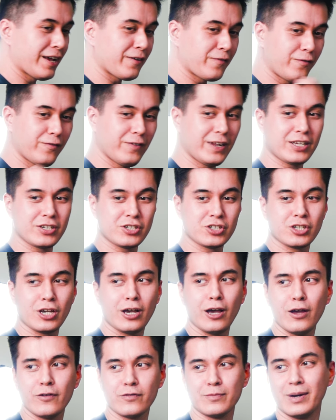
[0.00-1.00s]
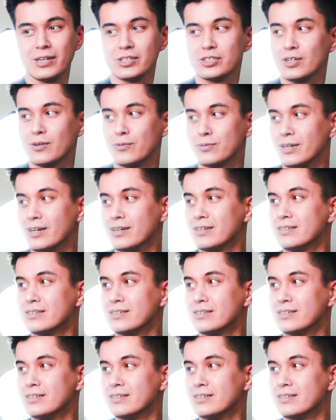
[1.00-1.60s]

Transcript: fling a shirt over my shoulder.